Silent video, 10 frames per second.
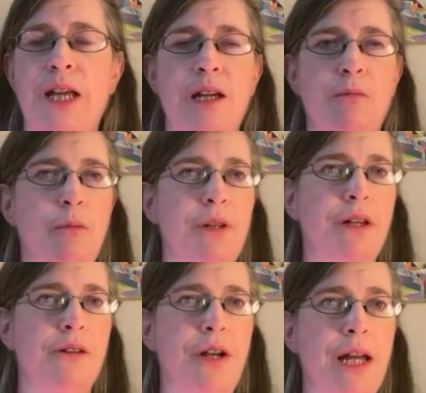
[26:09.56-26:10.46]
can't remember the
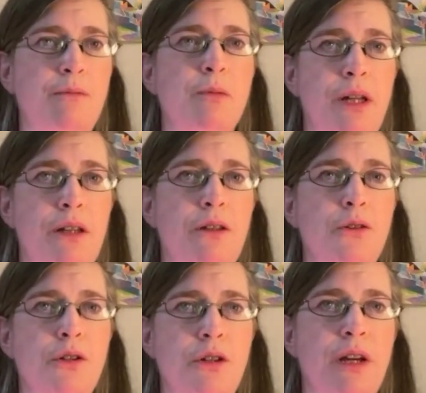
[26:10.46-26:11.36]
other names, but
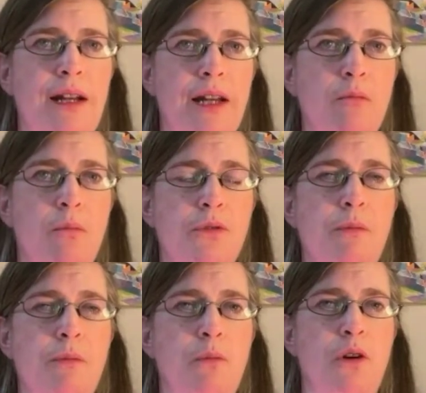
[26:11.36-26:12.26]
those are kind of like
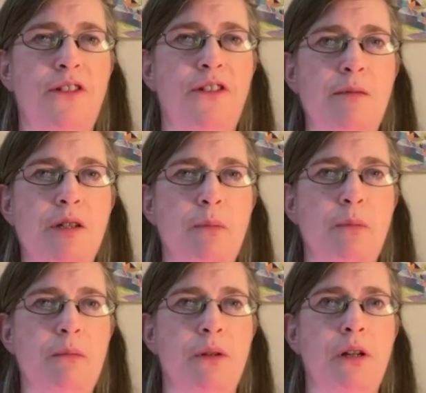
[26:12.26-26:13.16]
some of the more famous
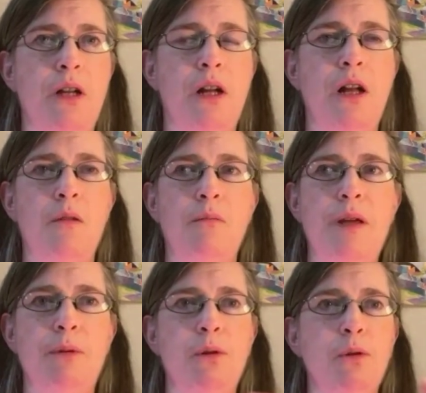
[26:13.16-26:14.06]
people
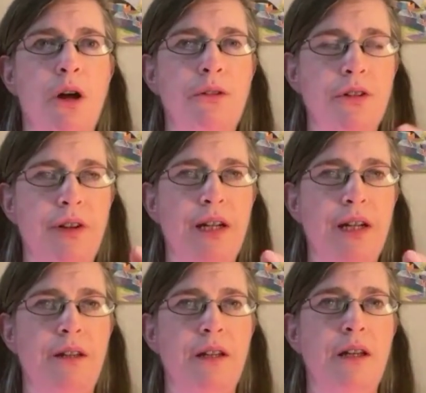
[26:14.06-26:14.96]
who
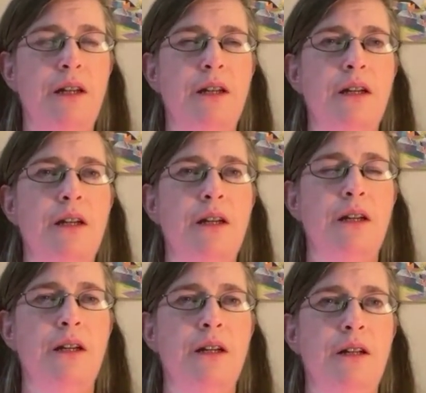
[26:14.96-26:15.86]
cultivated the
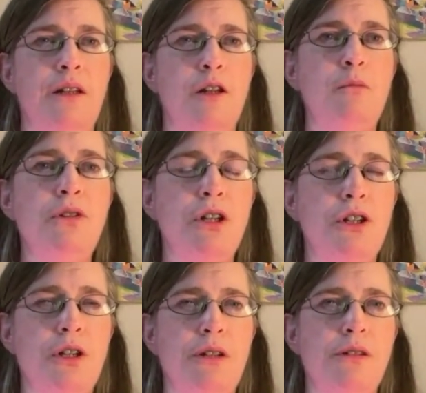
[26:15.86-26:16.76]

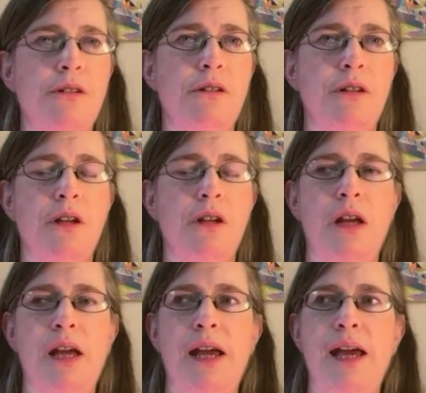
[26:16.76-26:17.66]
musicians.
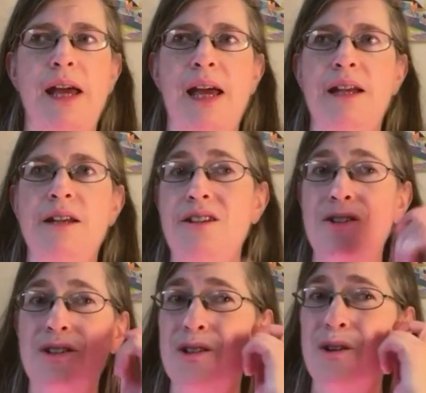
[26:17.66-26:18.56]
And you
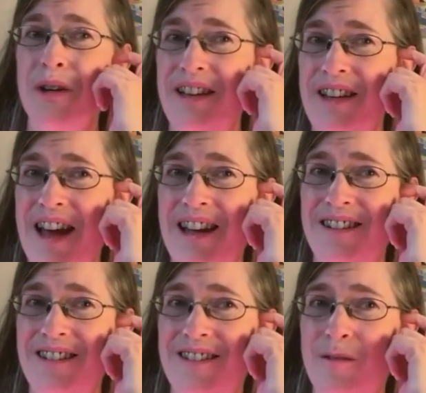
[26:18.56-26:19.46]
just don't get that
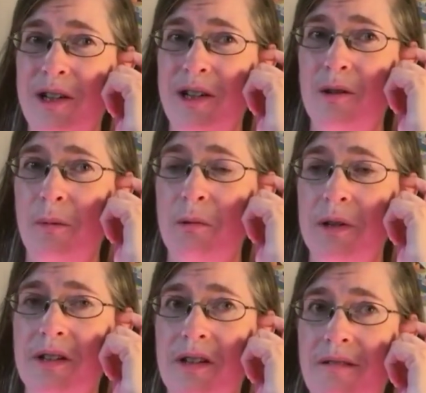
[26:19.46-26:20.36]
because nobody
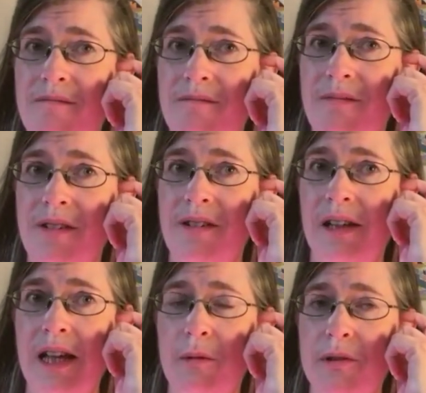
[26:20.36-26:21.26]
wants to, the
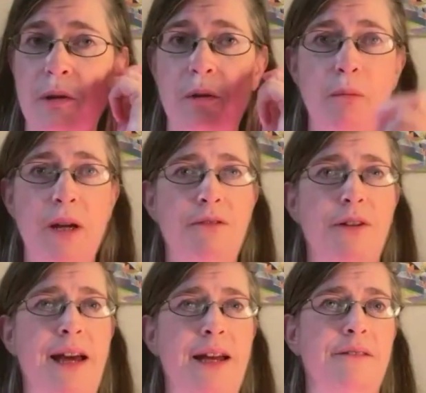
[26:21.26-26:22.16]
labels don't want to pay for
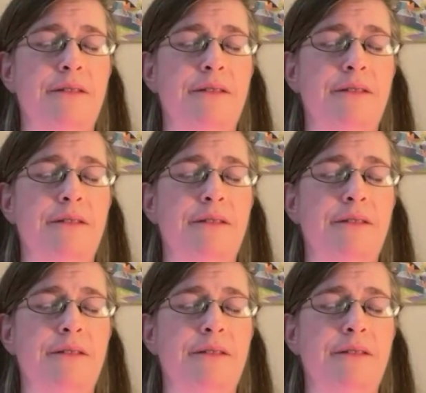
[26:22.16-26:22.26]
that.